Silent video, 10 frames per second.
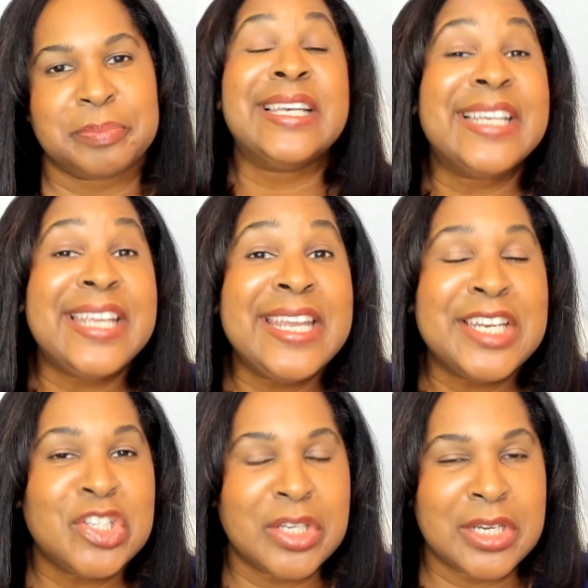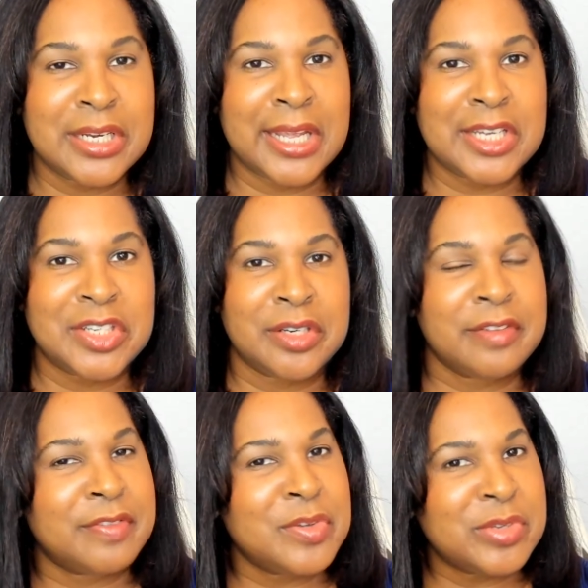Lean into connection. A
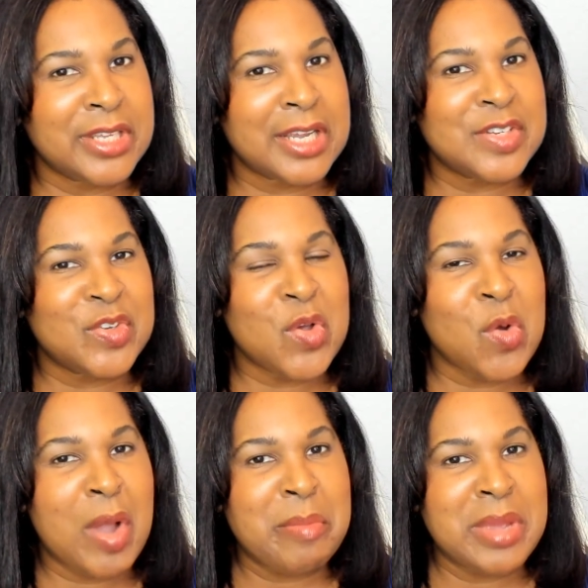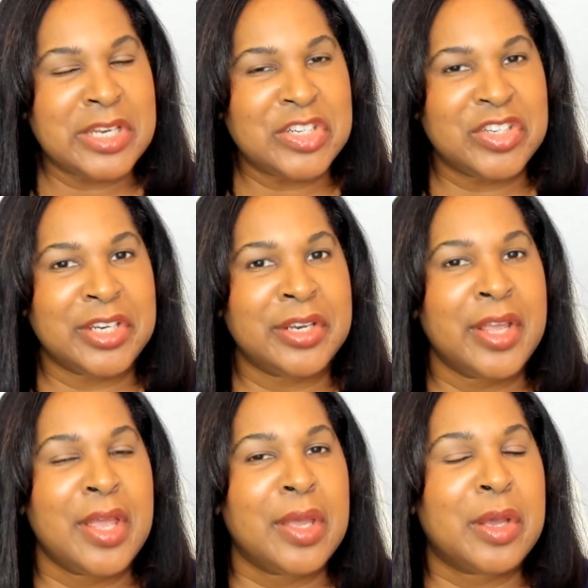few seconds ago, I mentioned
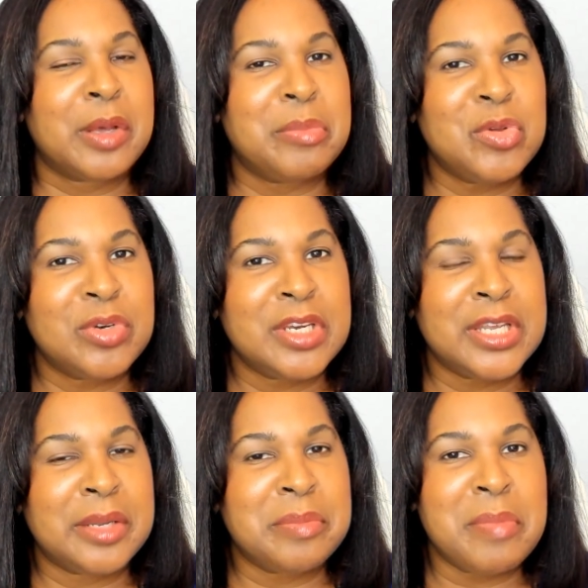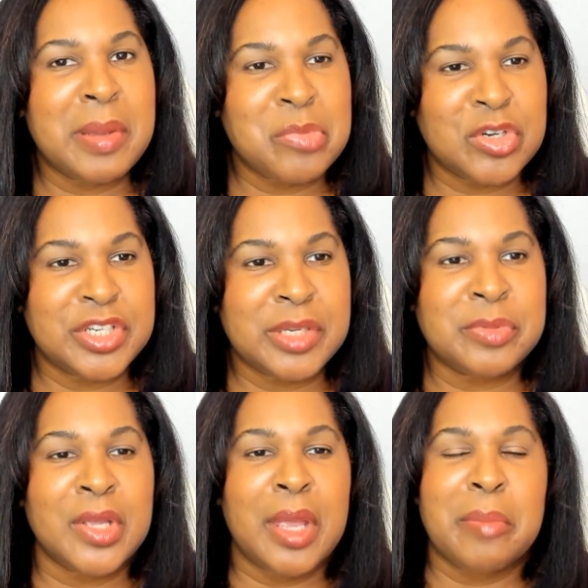community and
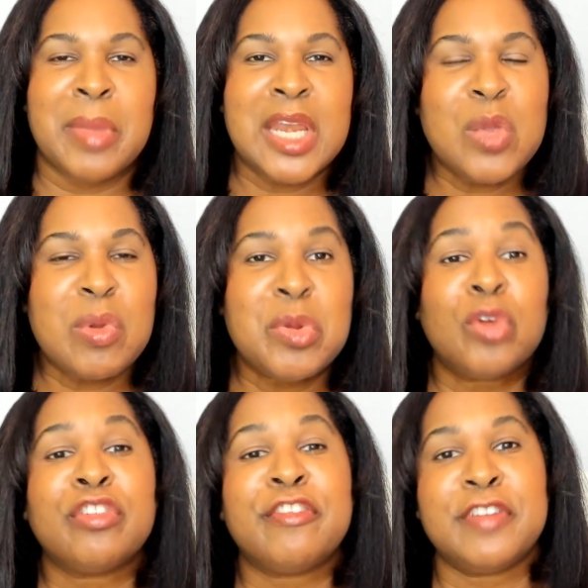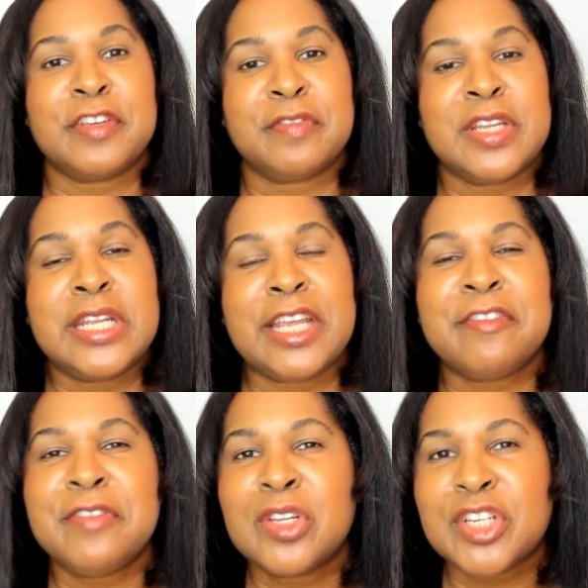memberships. Many women over 50, they
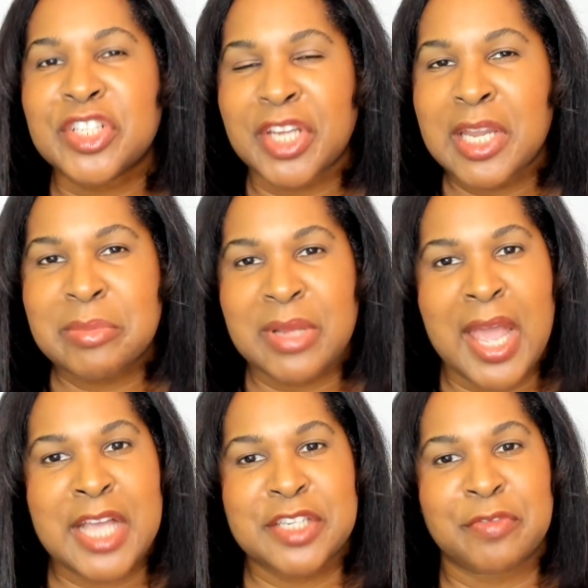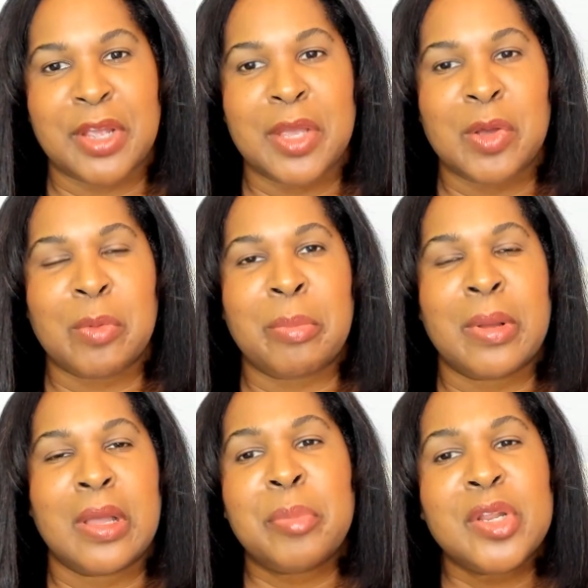feel ashamed to ask for help.
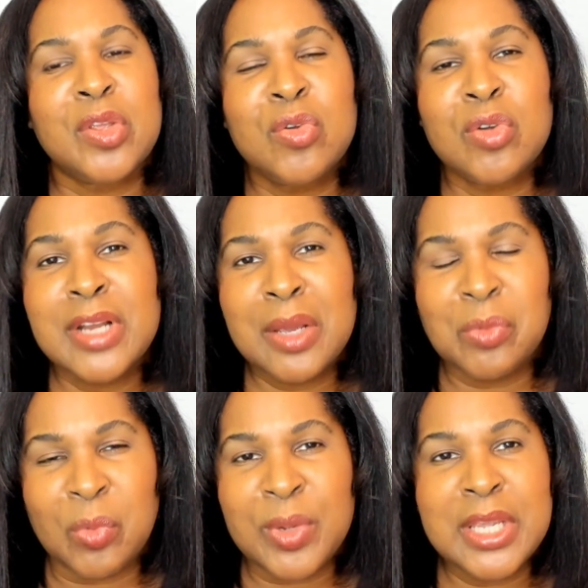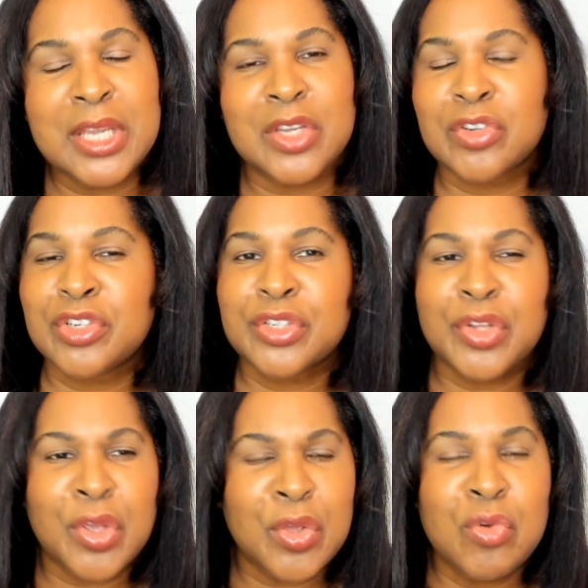But you are not weak, you're just
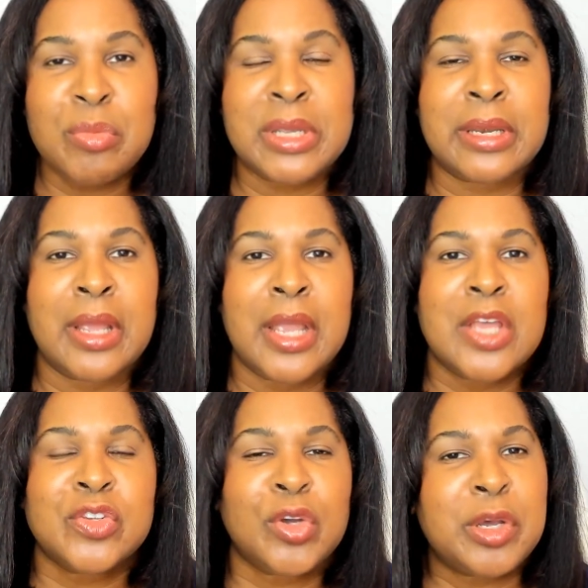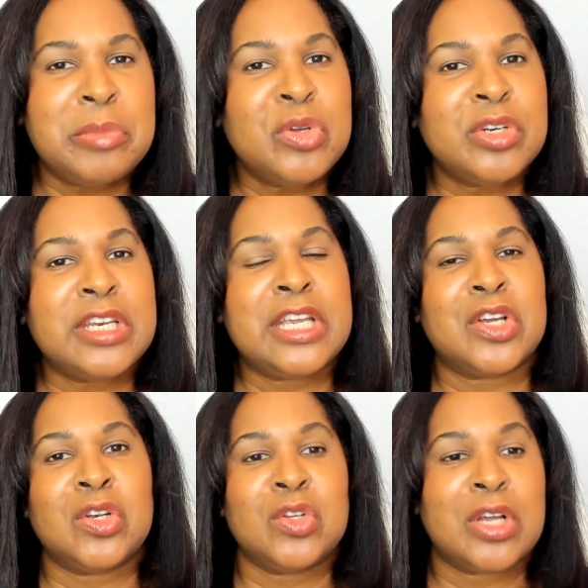human. So community
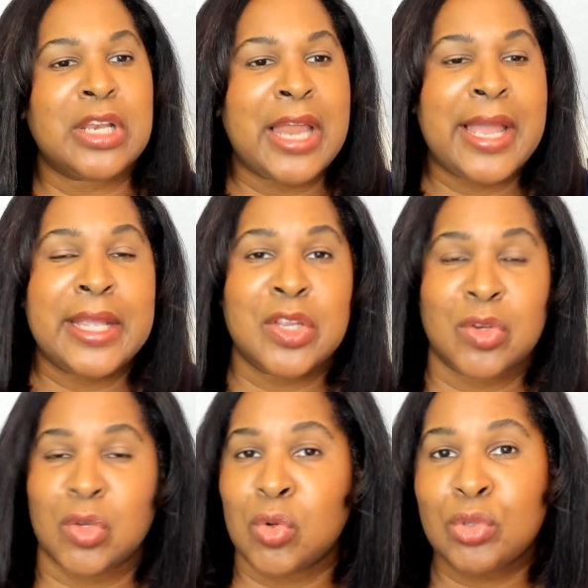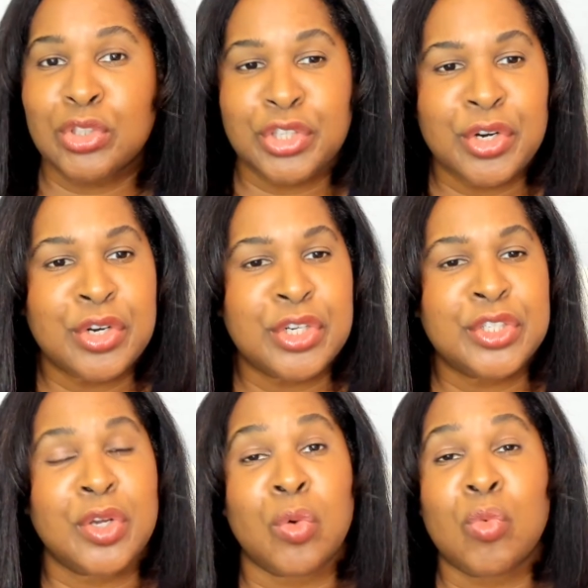could look like your local
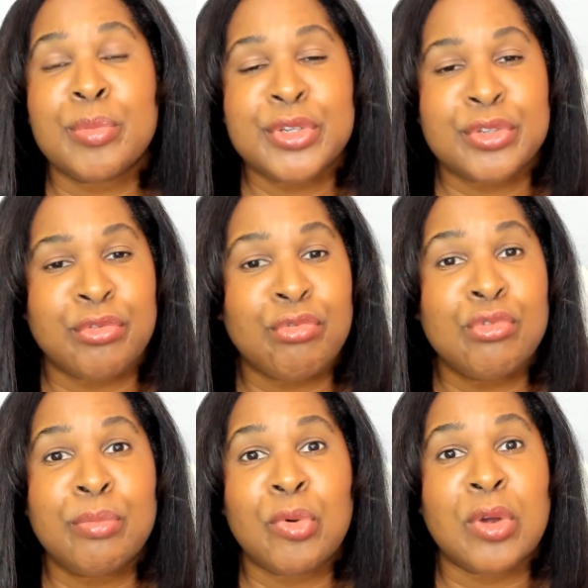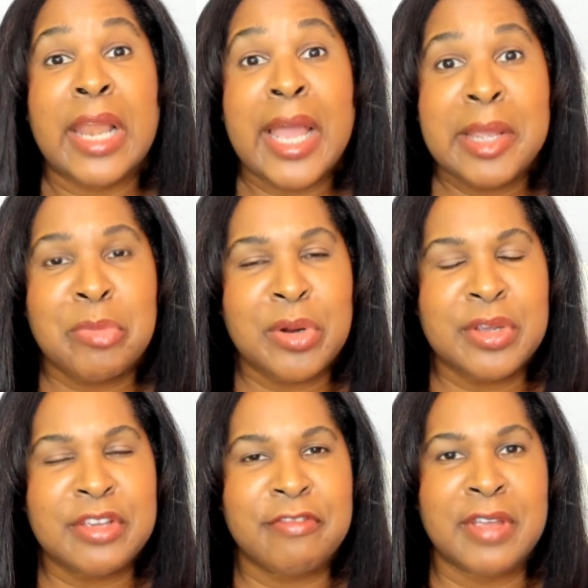church, a women's group, or a
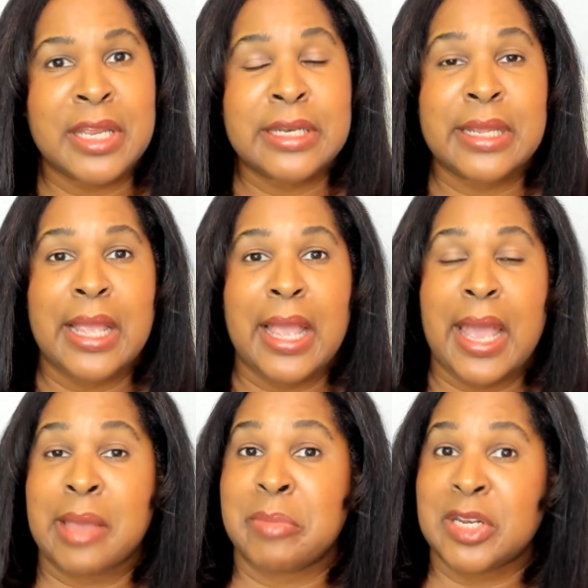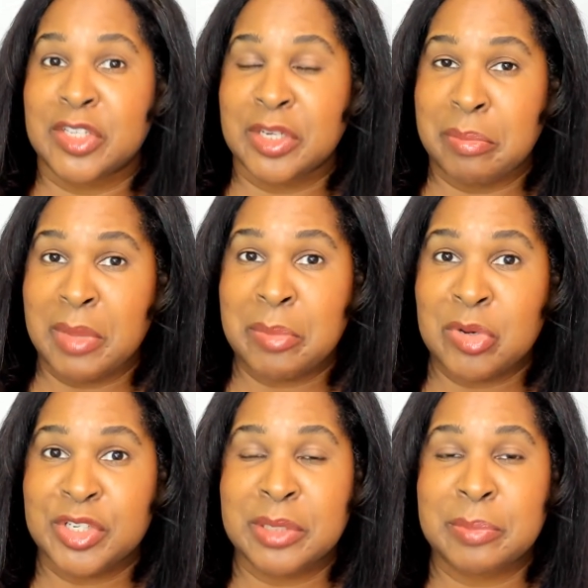library event. I mentioned
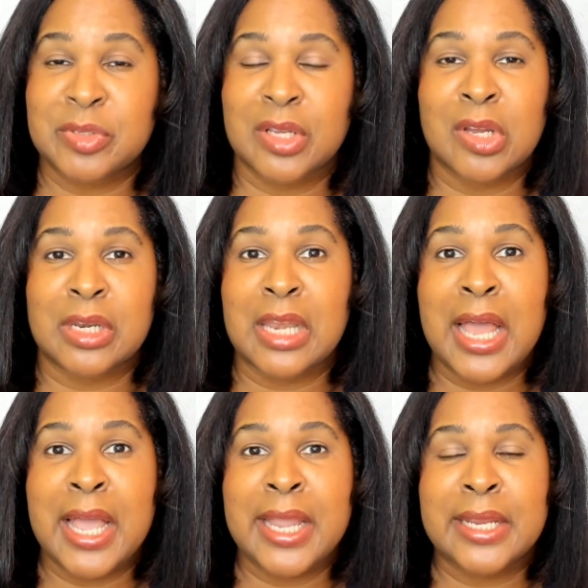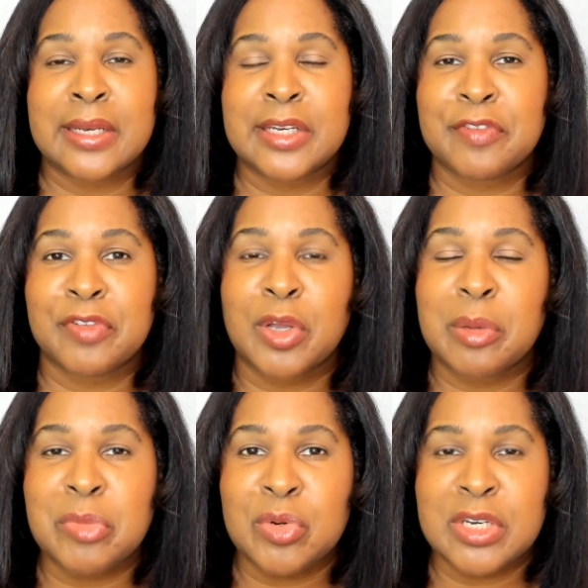memberships online, different
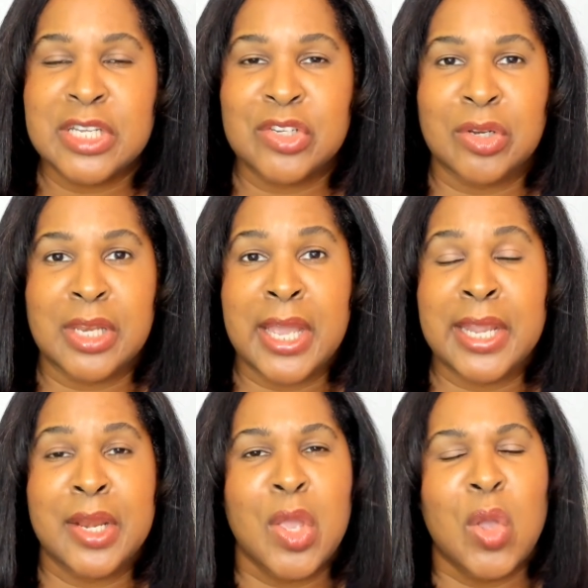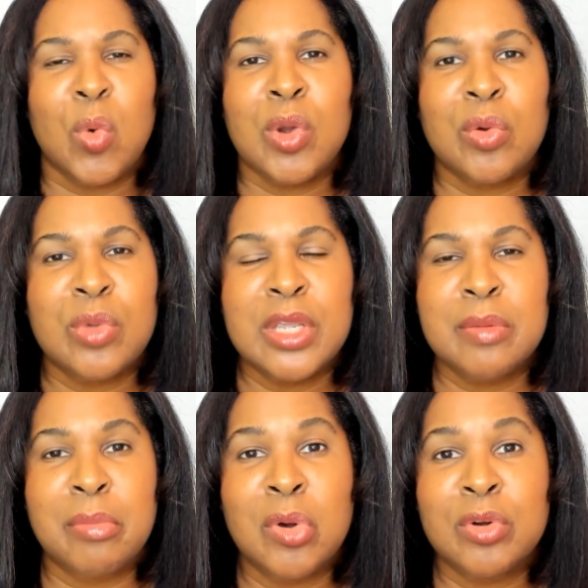communities online, where we
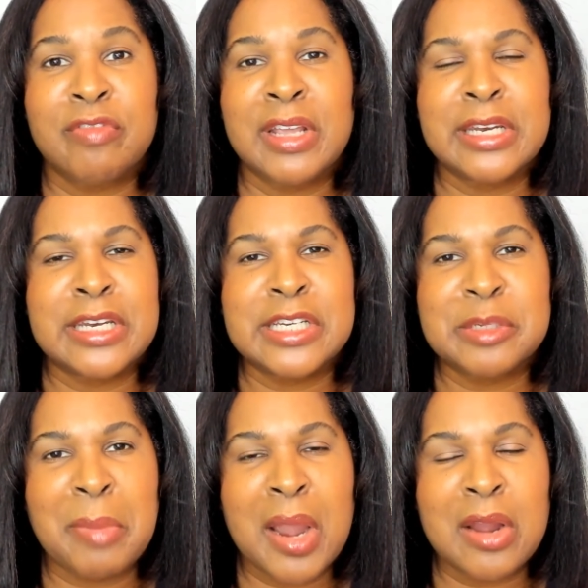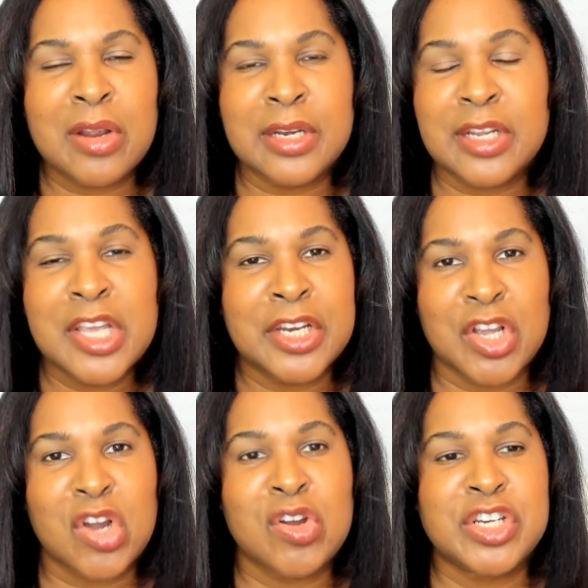motivate and inspire and
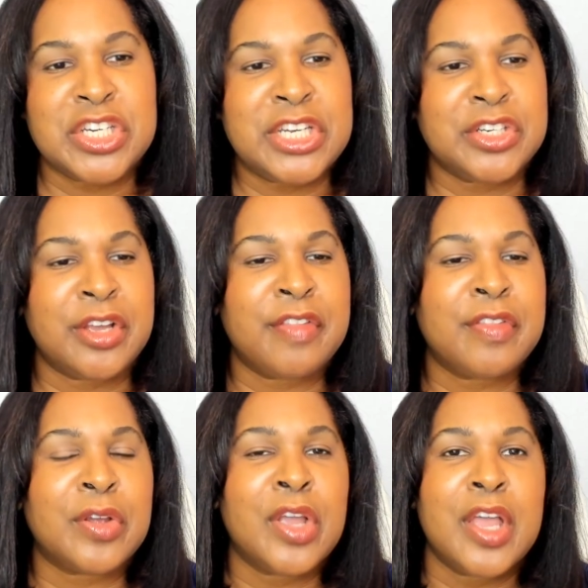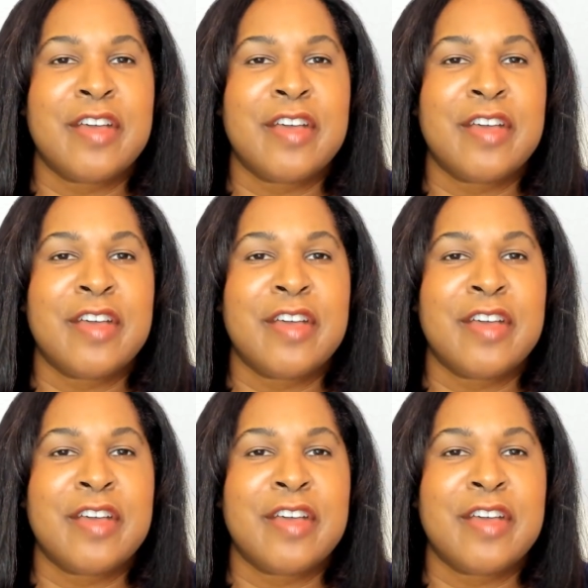encourage each other.